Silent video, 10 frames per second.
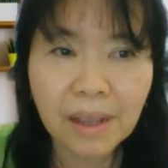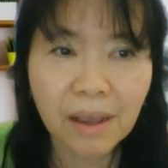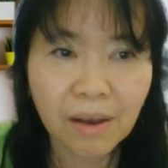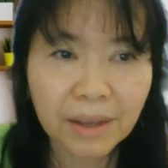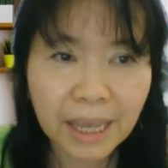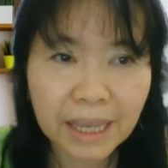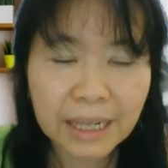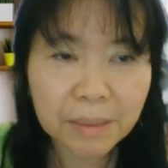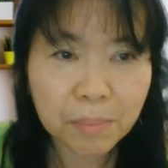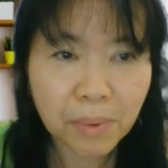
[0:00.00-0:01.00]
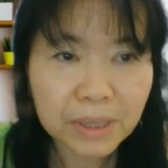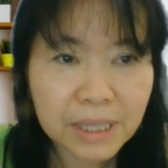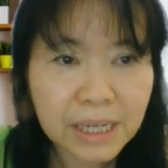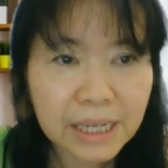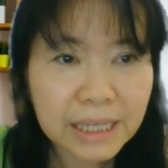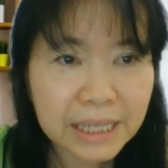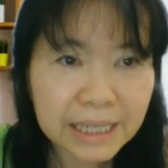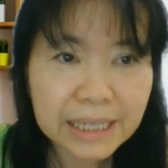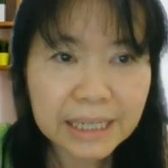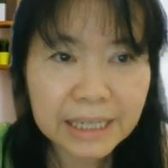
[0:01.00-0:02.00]
Okay, the important
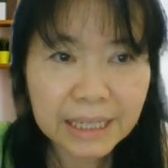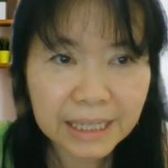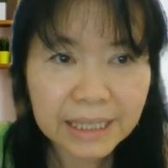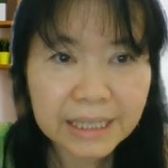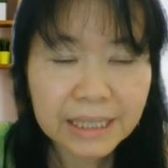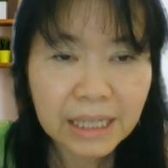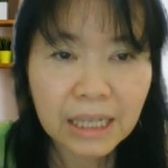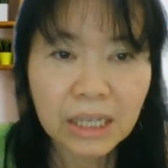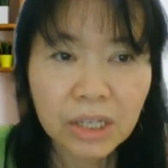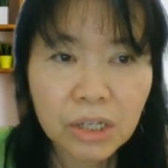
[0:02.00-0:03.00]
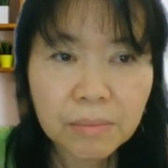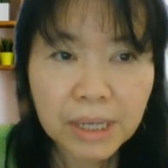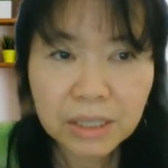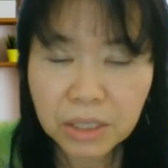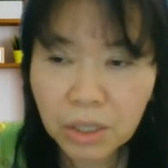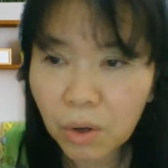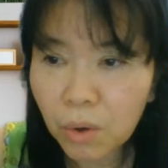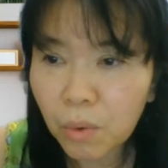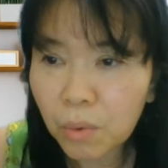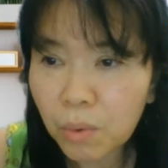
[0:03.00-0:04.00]
here is you must
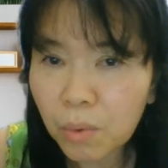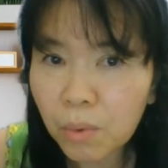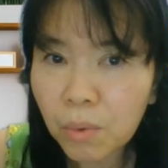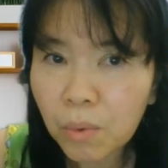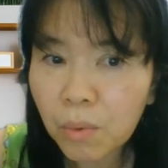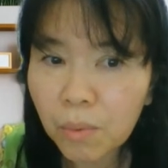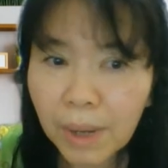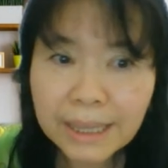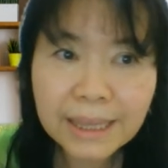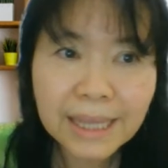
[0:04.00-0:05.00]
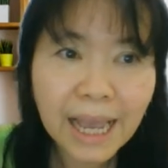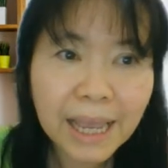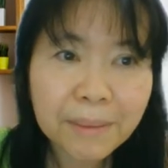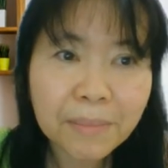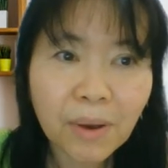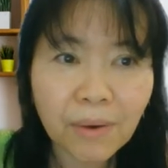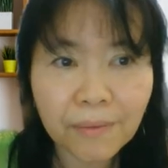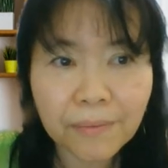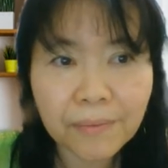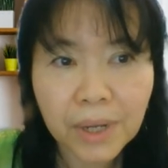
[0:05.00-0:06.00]
know what type
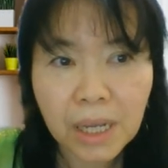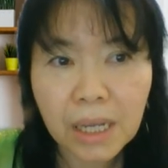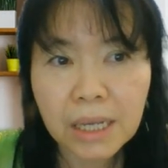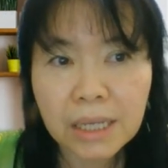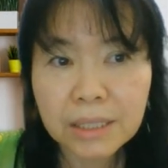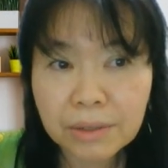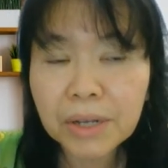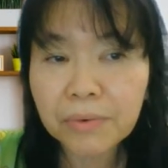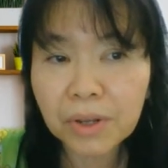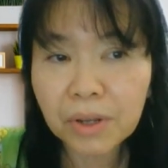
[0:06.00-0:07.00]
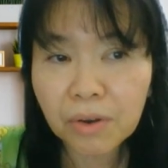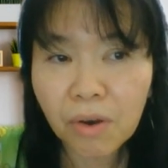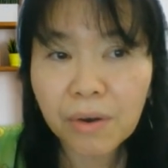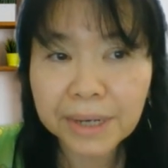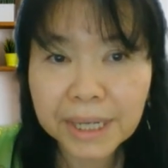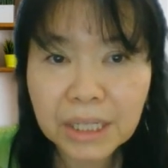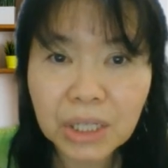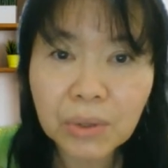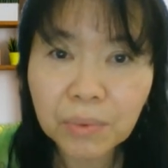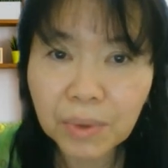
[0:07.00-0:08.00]
of screen recording
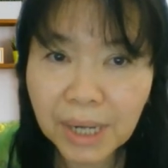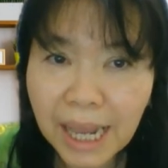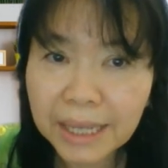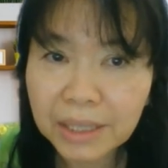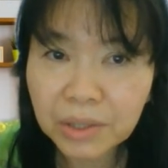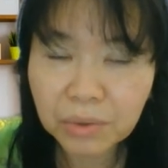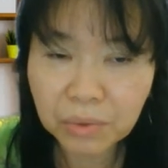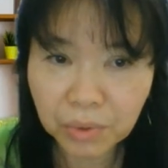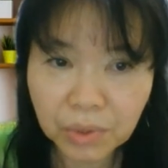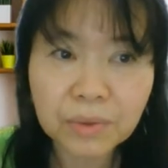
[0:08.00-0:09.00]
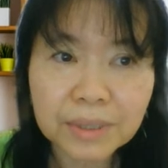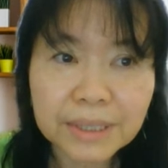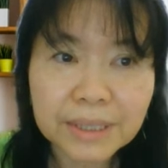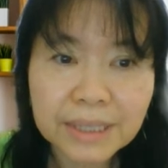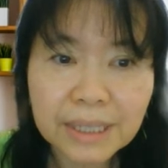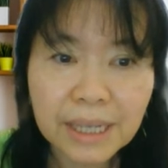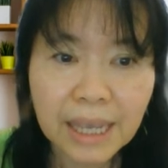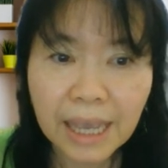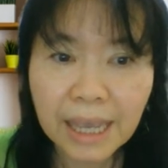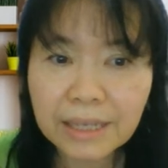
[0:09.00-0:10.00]
you would like to use.
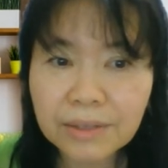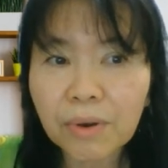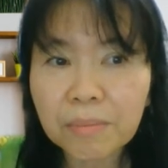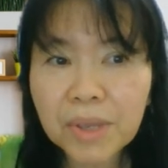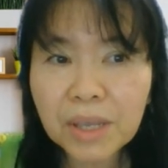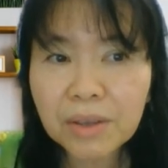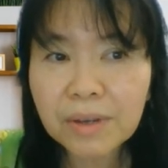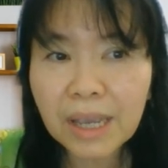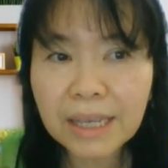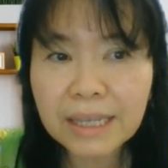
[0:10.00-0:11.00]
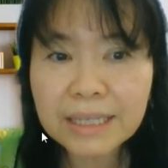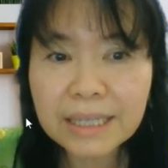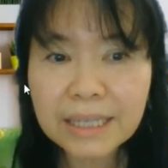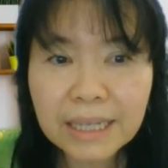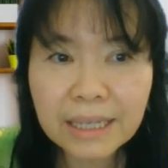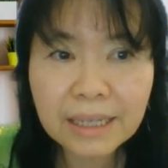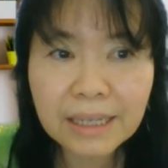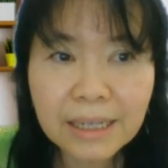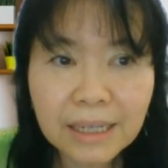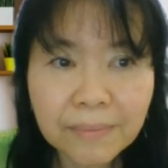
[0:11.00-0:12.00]
As for me, you can see
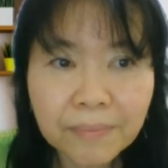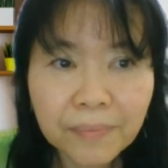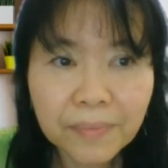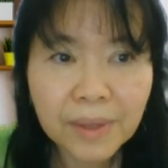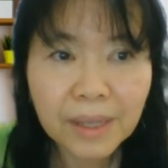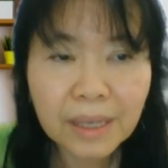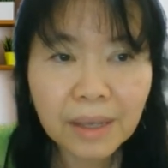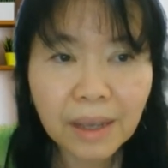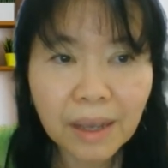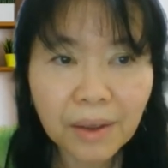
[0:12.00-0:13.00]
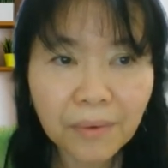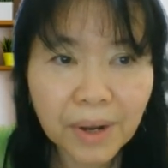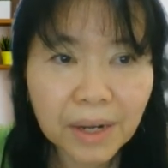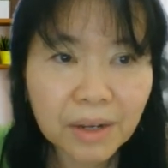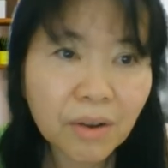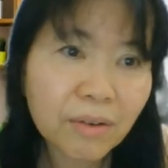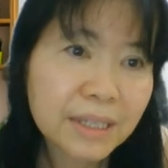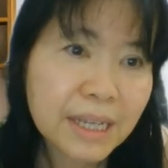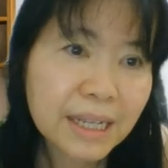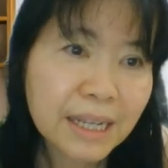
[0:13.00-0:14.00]
here red dots
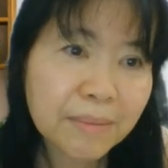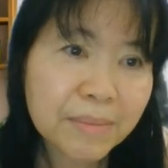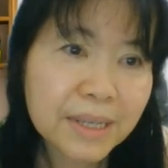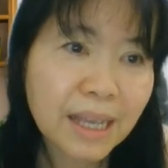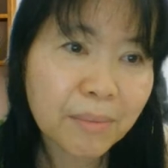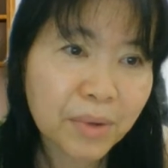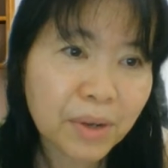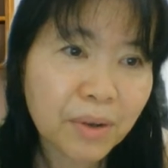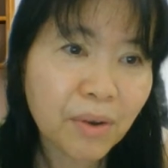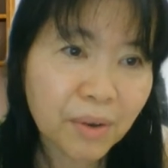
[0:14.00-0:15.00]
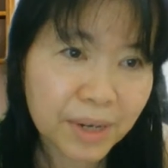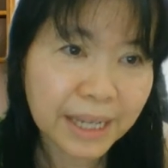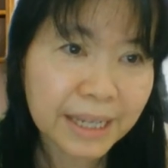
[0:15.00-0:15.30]
here, that means I'm recording.